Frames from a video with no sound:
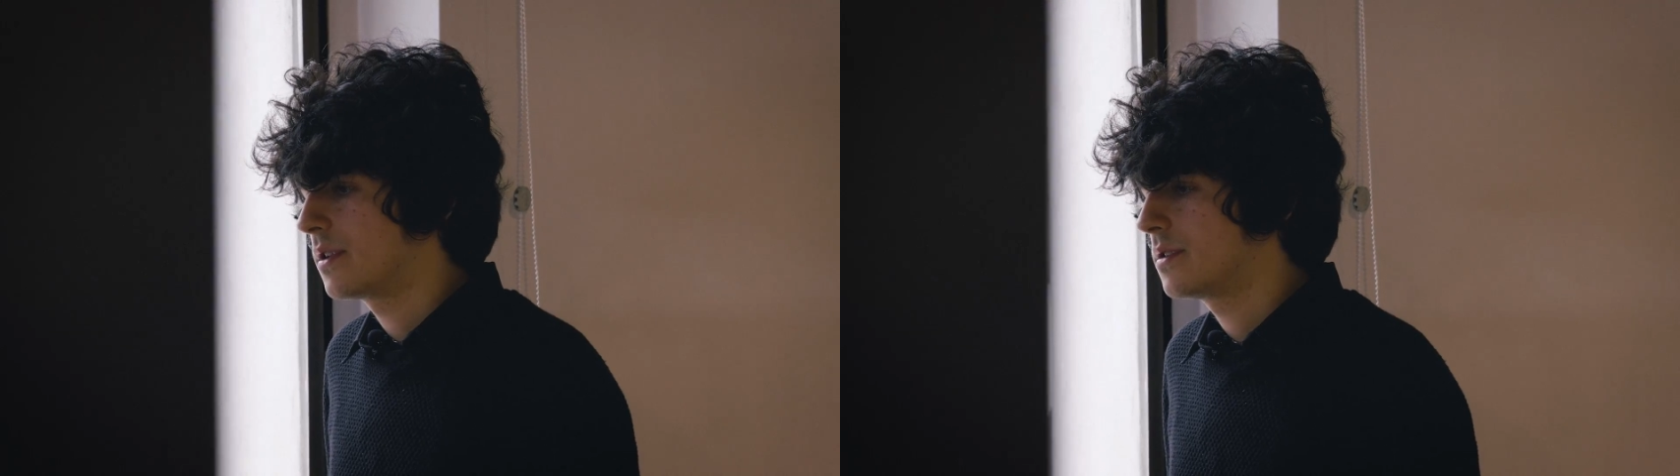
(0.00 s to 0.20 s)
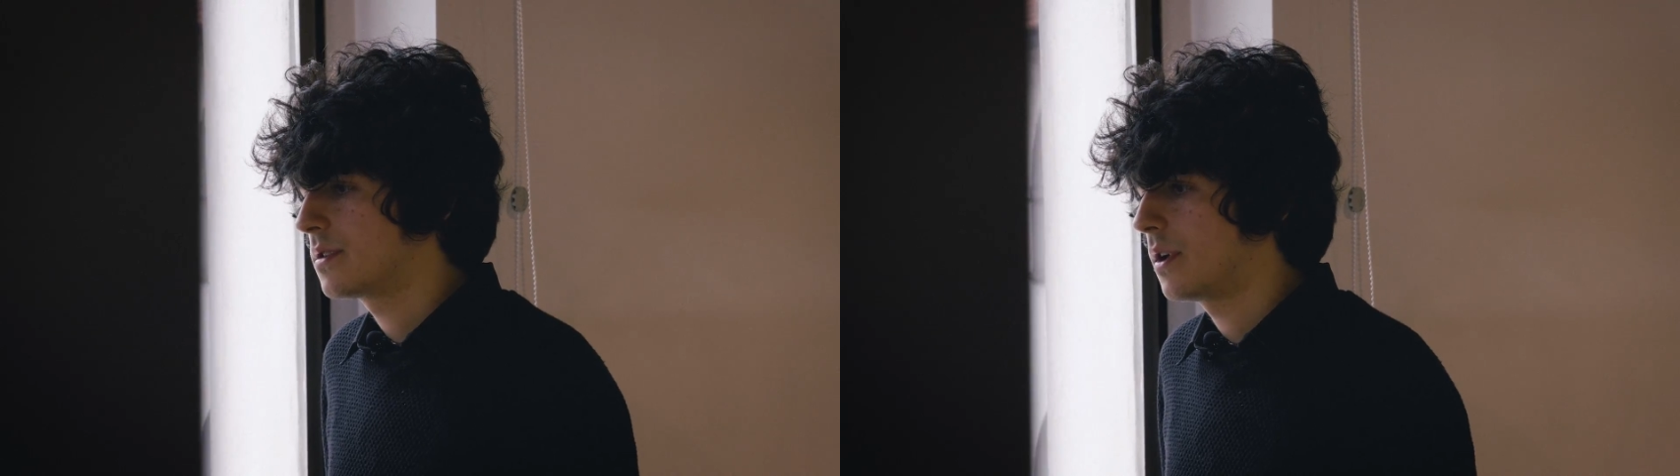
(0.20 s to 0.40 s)

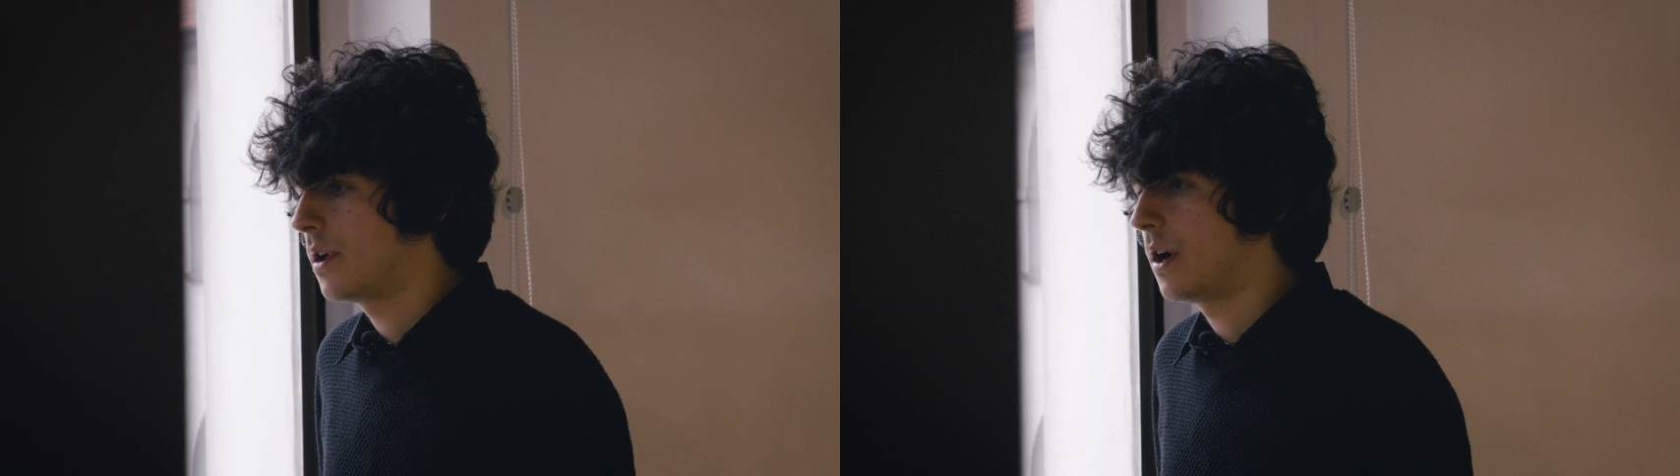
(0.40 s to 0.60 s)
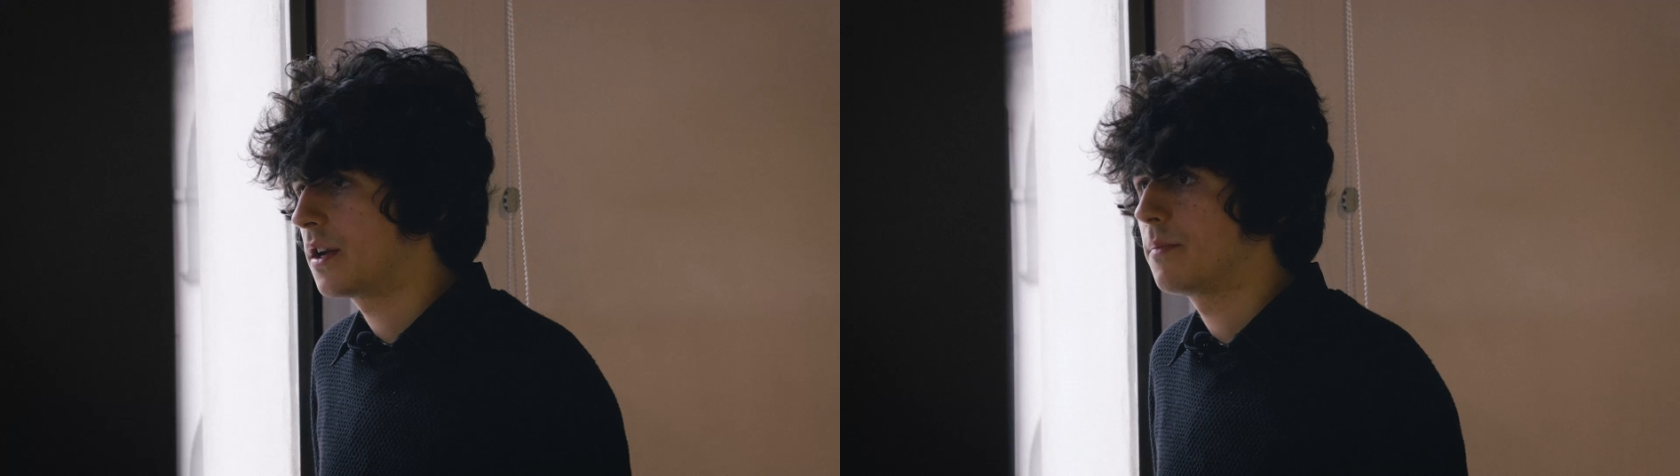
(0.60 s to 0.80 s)
is
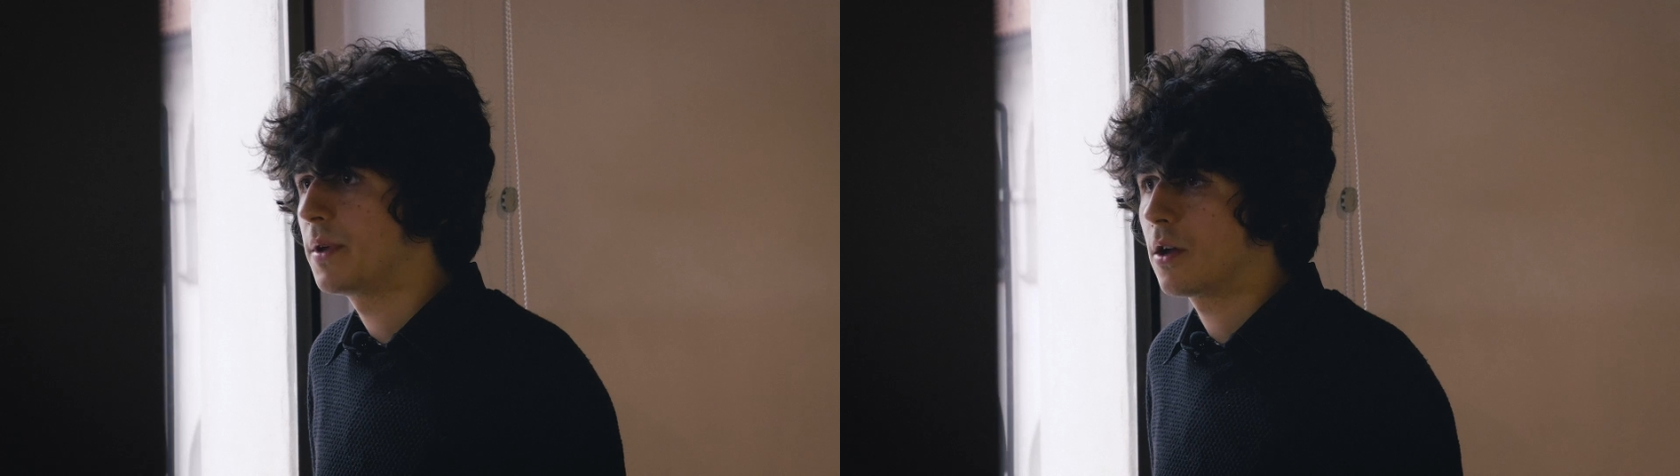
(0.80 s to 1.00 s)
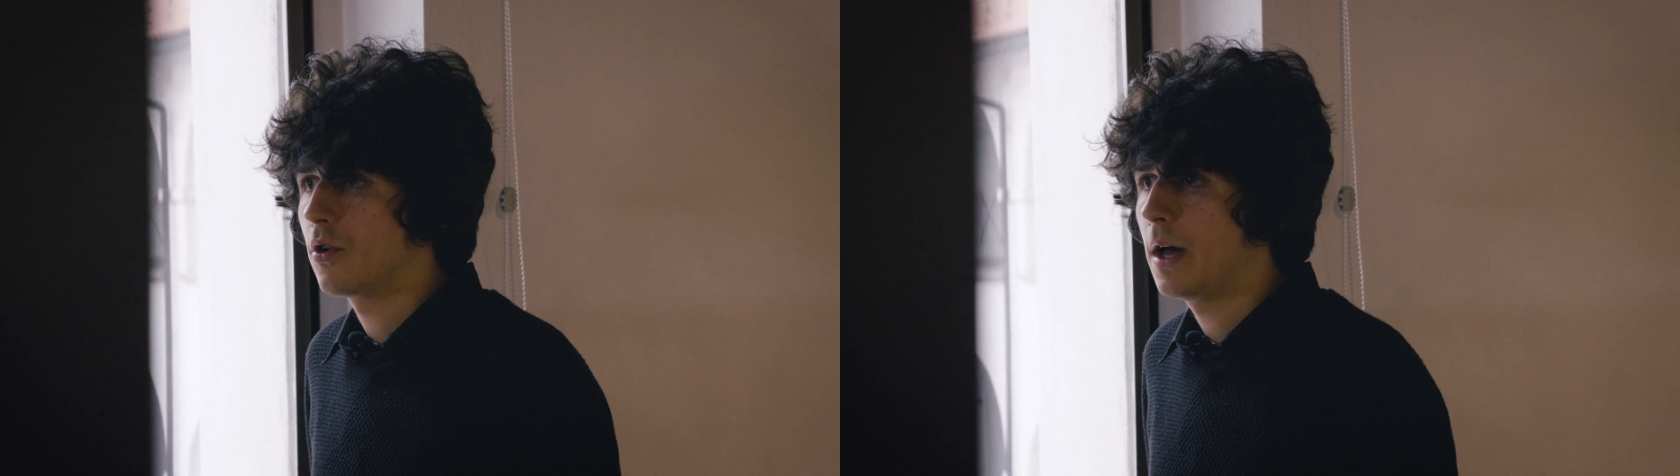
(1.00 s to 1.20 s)

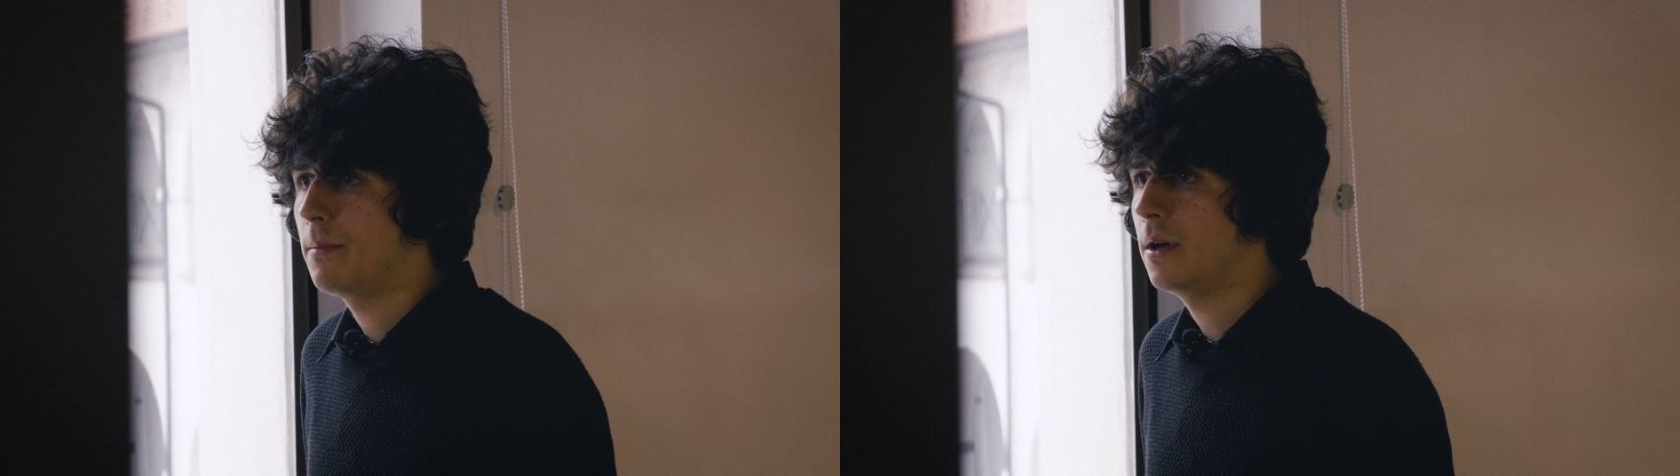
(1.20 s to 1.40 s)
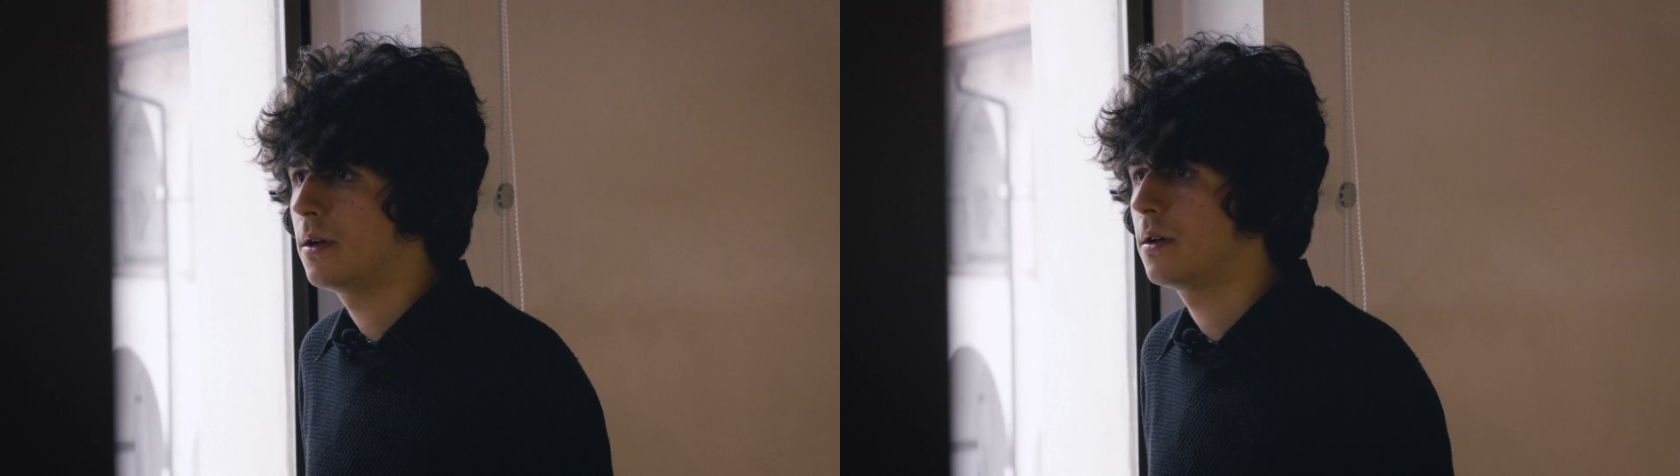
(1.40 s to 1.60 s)
Archipelago Lab,